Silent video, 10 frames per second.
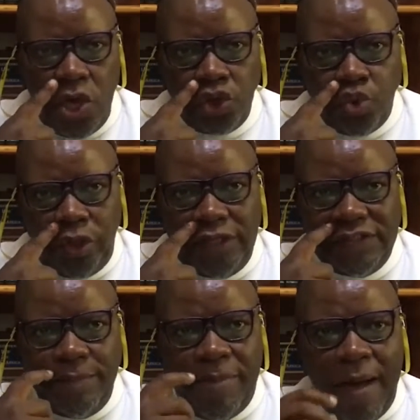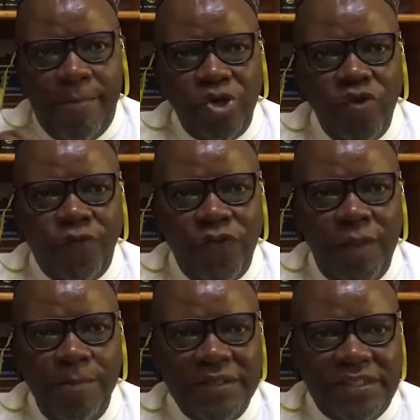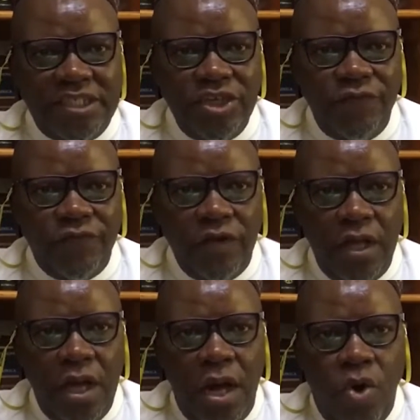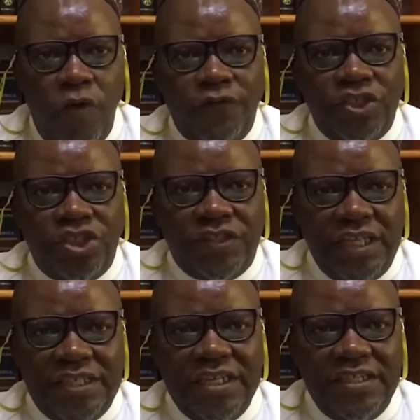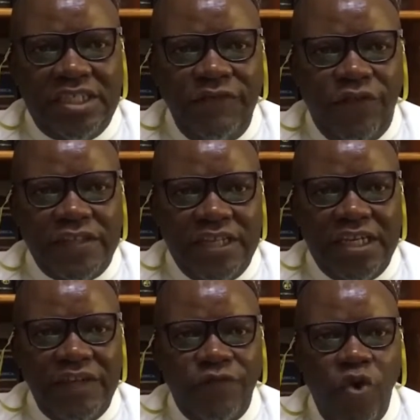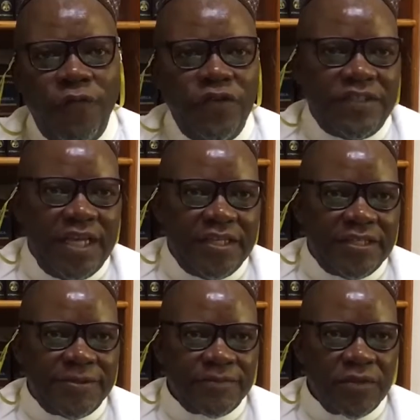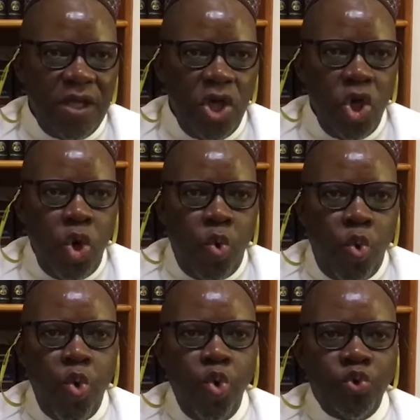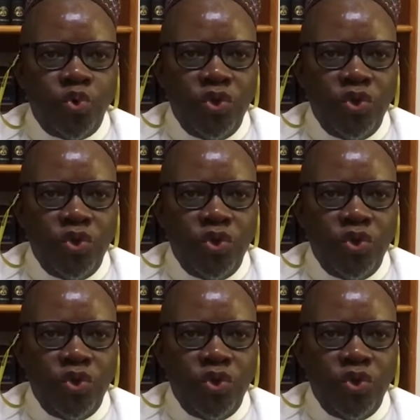So in Zimbabwe, you've got the mischief of certain chief executive officers who